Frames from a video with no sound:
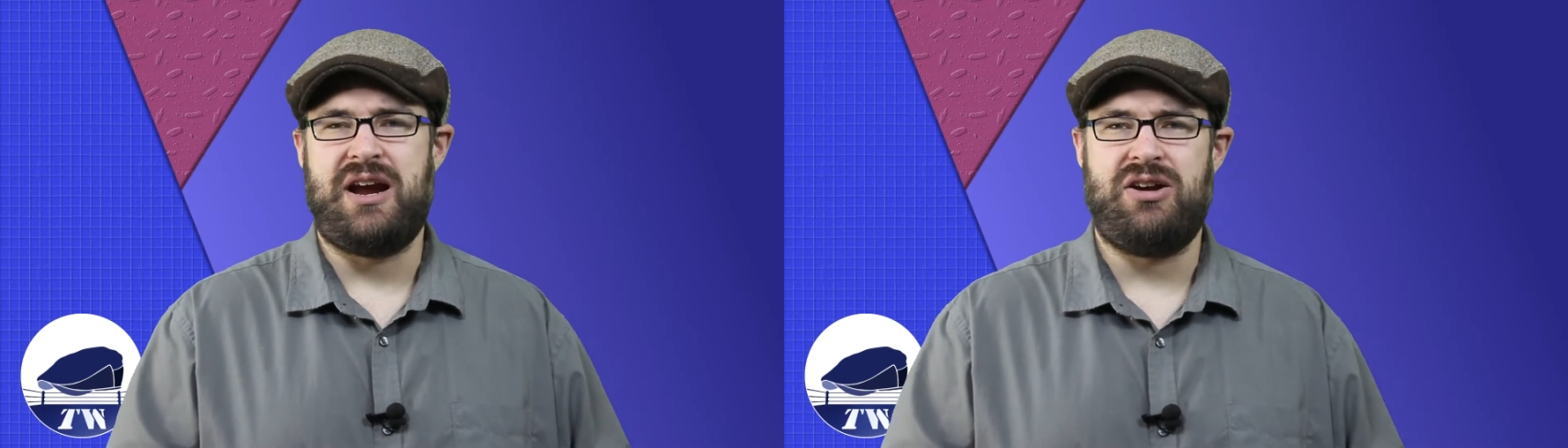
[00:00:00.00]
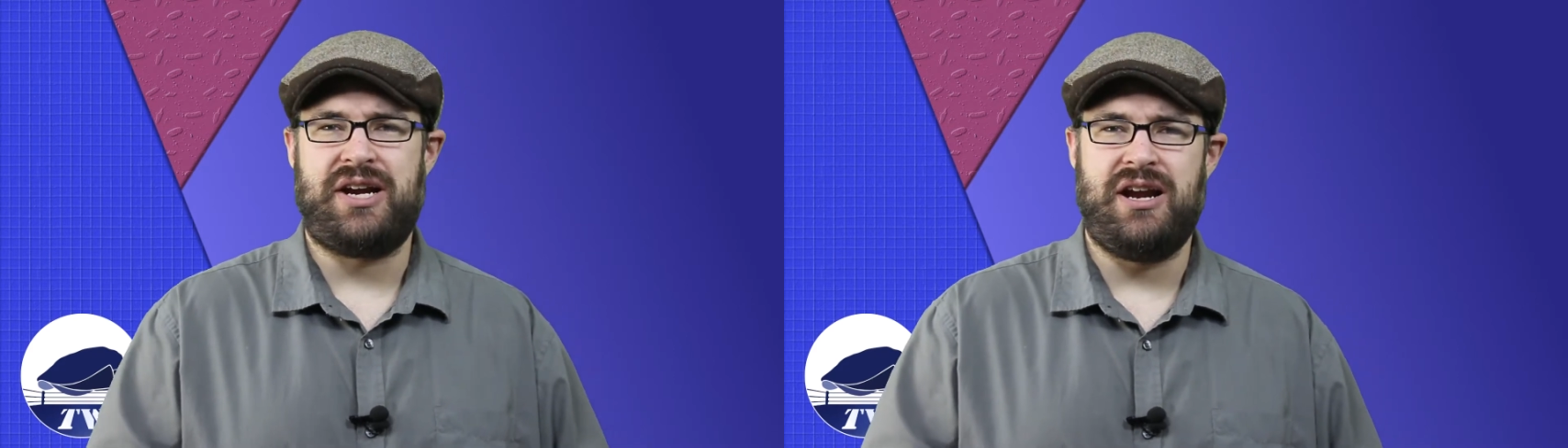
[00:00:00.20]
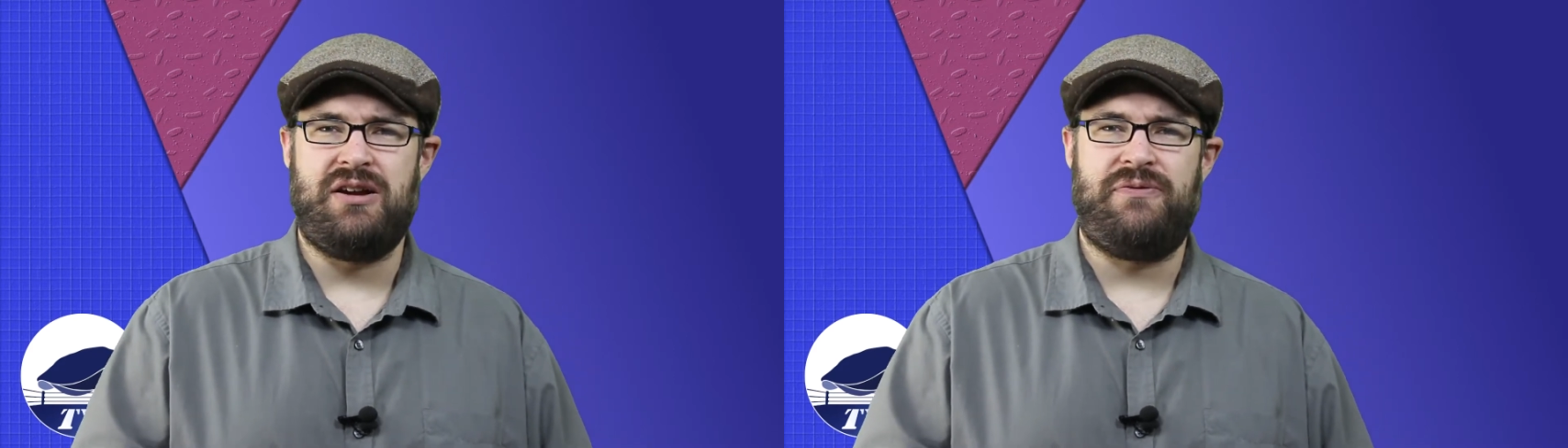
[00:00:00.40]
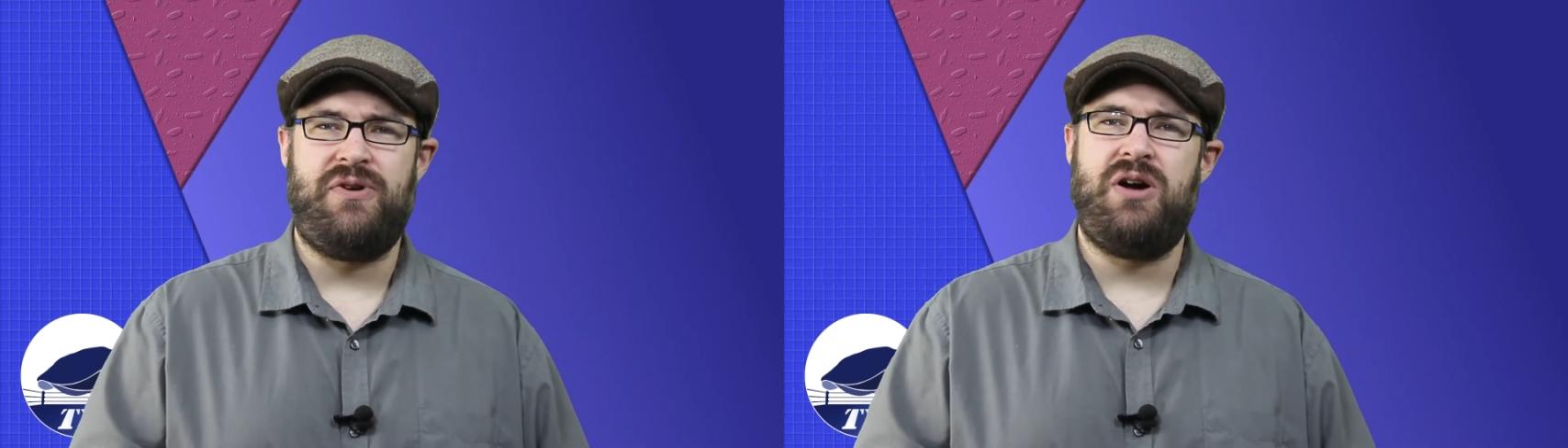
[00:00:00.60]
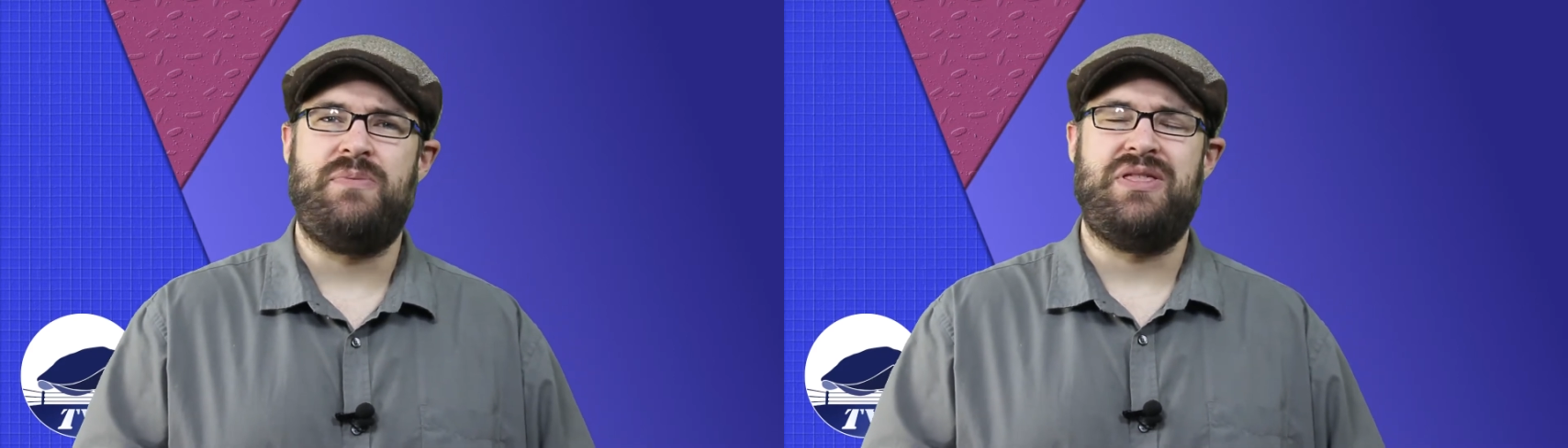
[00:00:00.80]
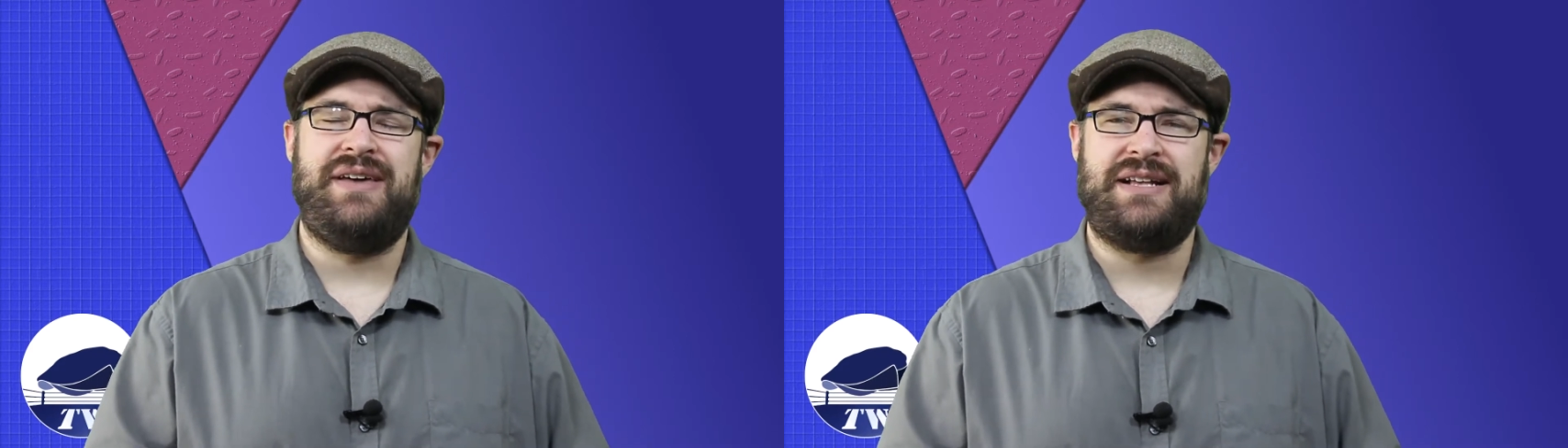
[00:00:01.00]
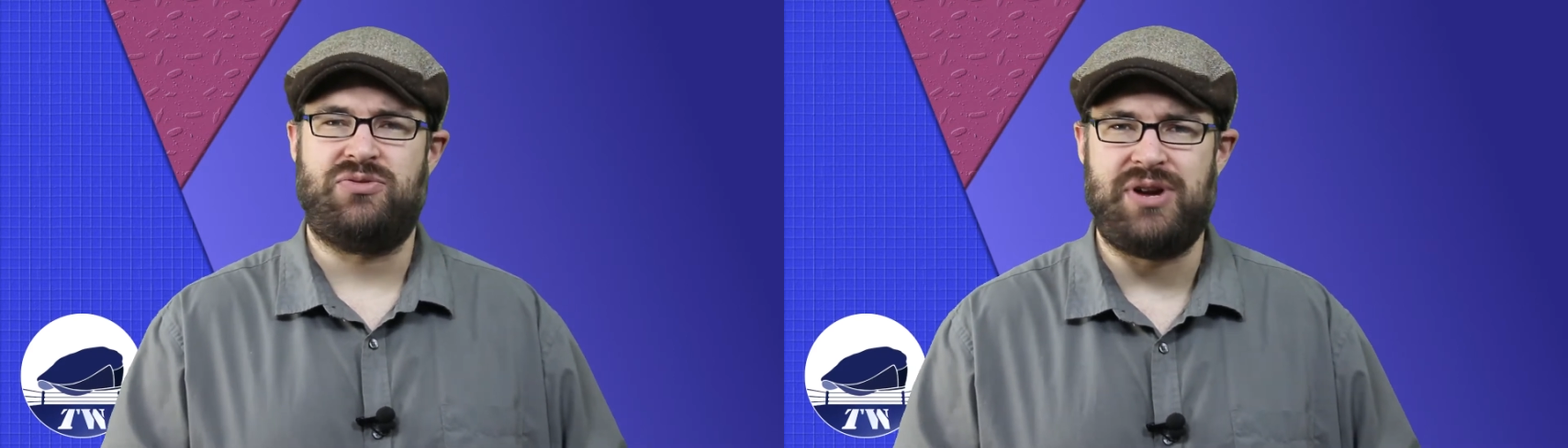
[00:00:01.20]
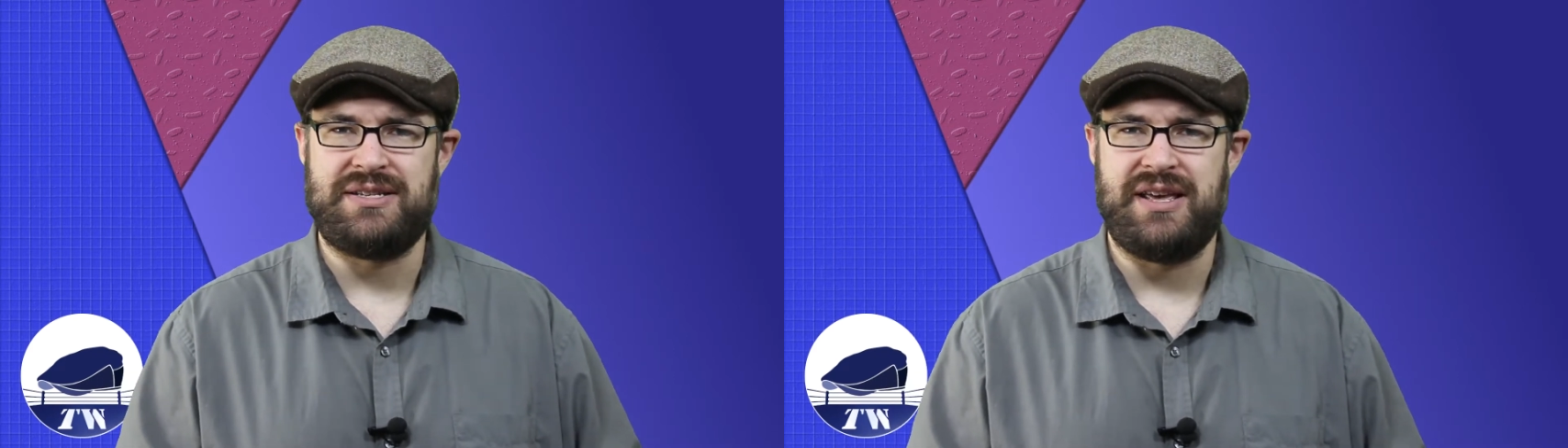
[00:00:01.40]
Eric here from That's
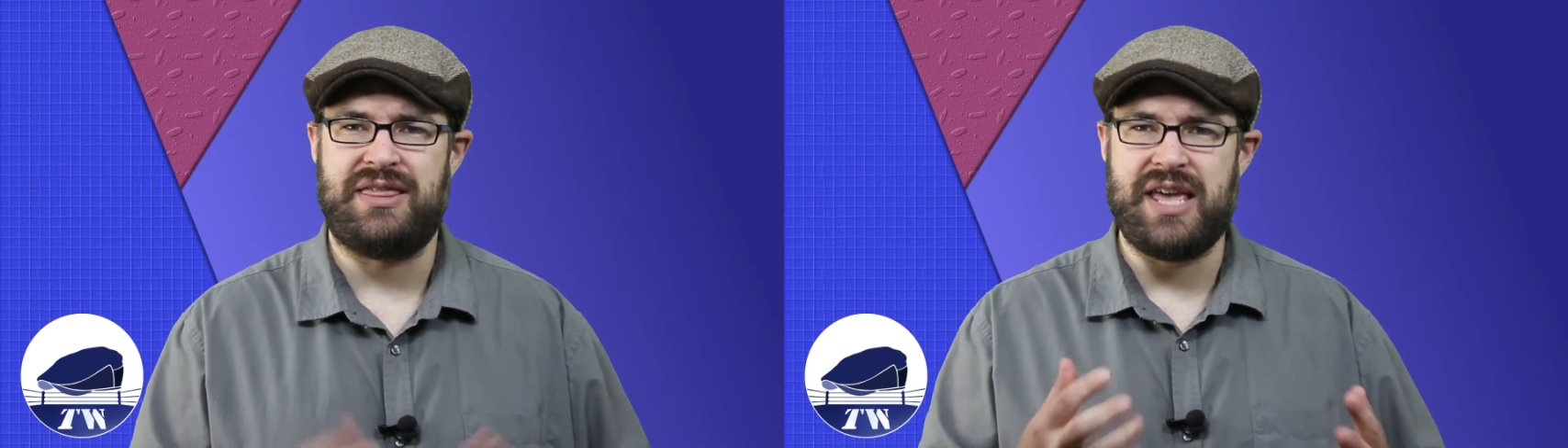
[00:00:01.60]
Wrestling.